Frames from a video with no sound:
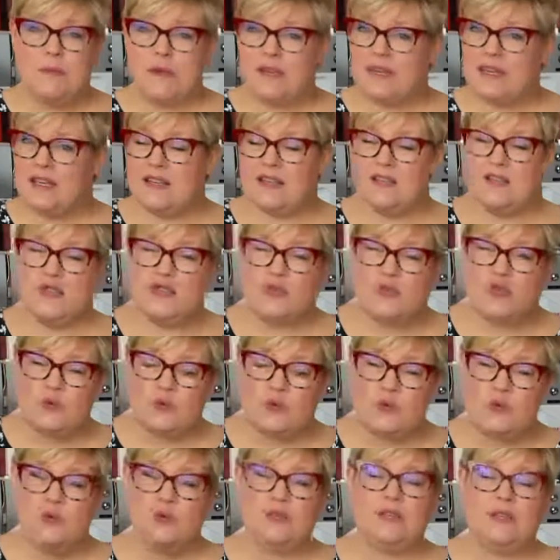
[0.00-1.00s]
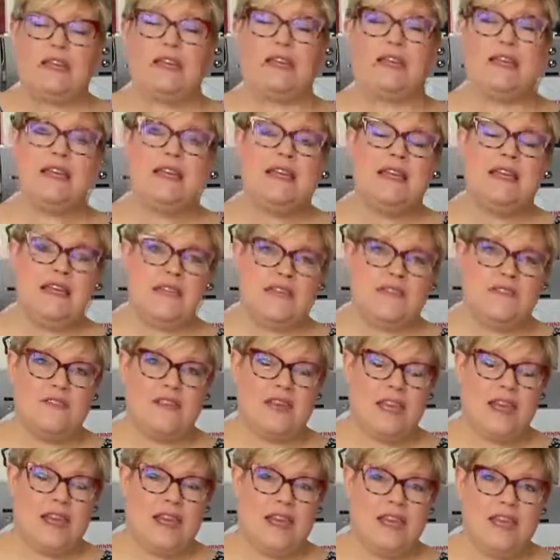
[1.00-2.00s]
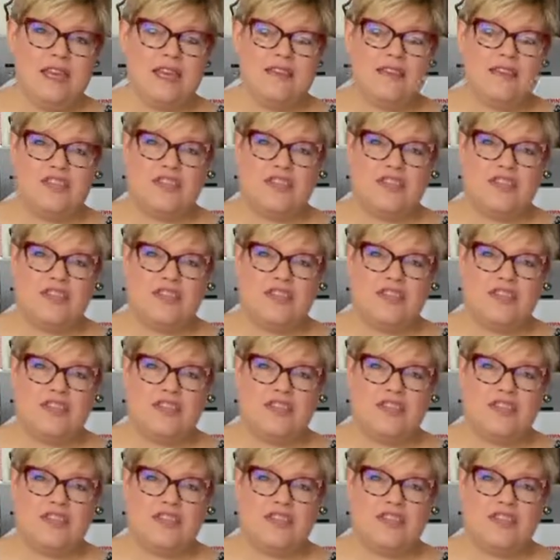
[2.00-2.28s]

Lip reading: because truly they